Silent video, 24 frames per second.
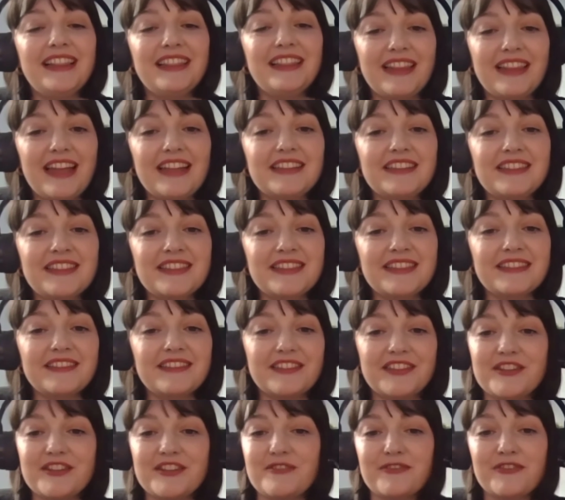let's,
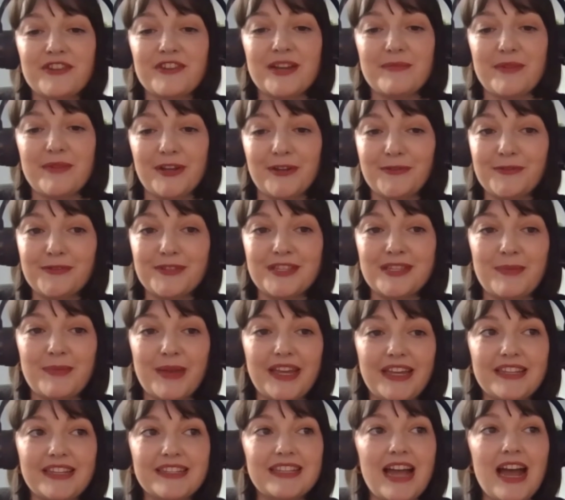you know, create my own
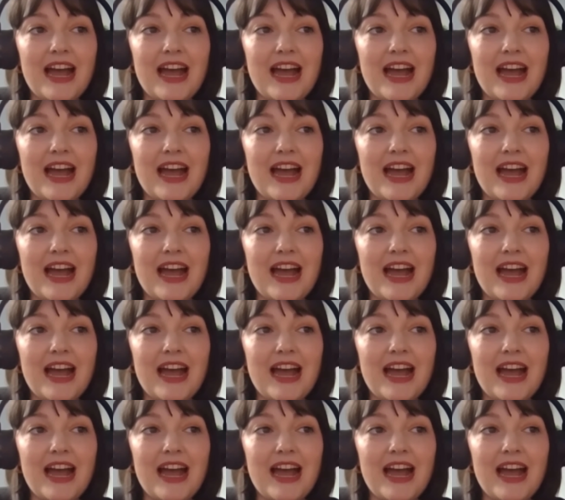space.